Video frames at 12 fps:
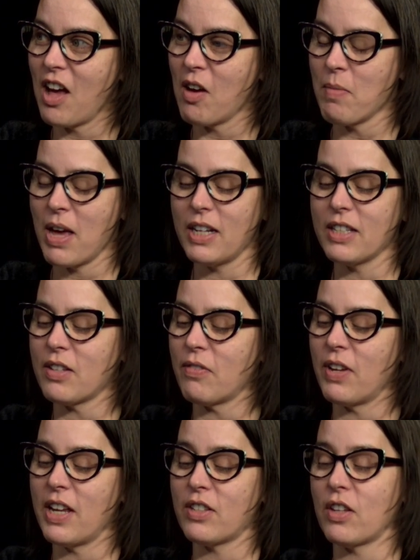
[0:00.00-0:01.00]
And it's
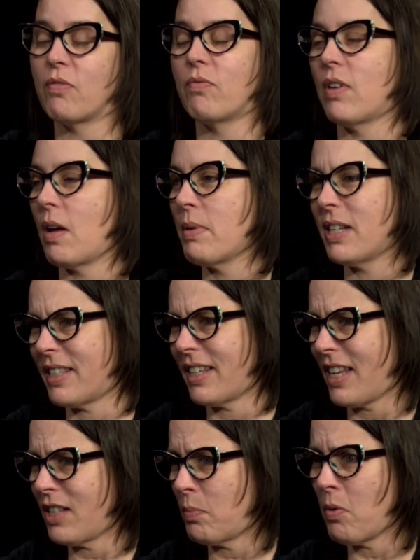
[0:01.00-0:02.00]
a
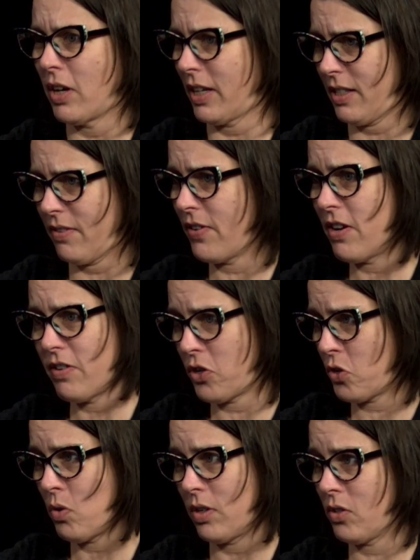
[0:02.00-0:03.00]
kid's book. It's a very
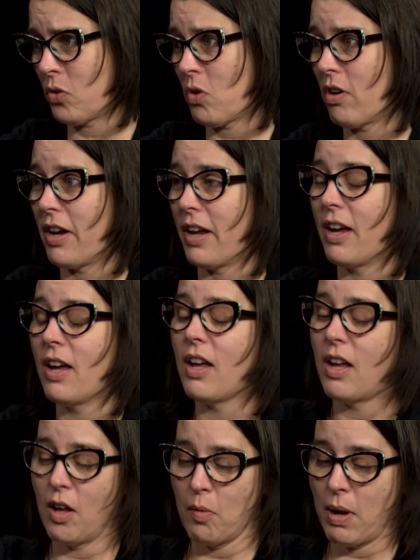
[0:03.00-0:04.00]
short story
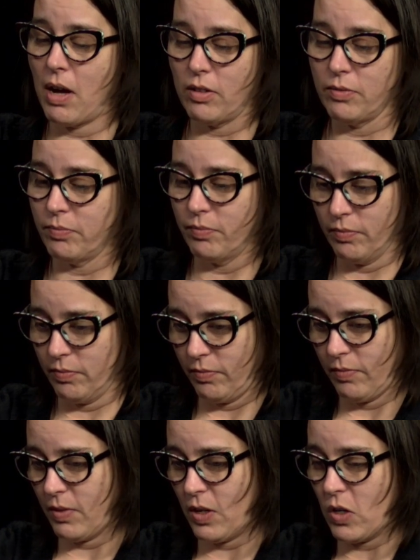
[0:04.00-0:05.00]
about
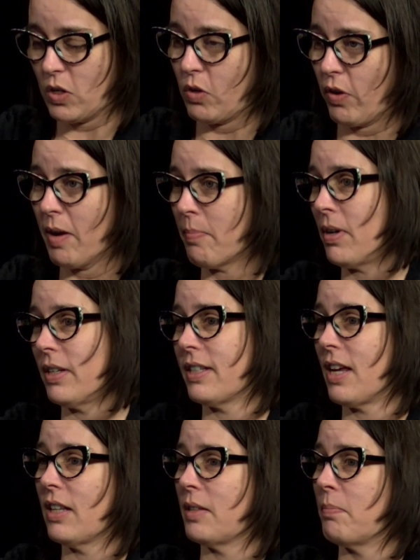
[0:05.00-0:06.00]
Grandpa
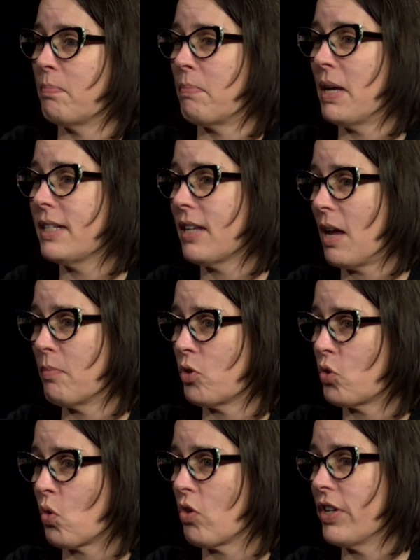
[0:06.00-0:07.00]
telling bedtime
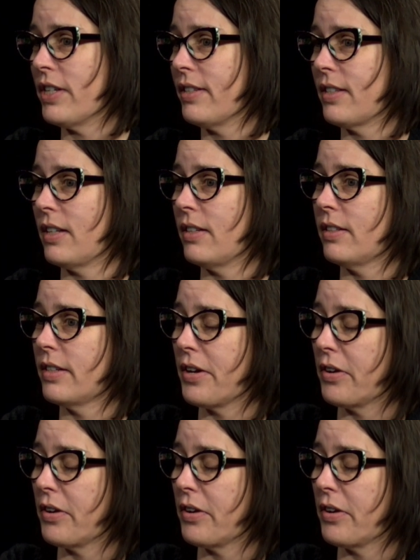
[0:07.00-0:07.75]
stories, and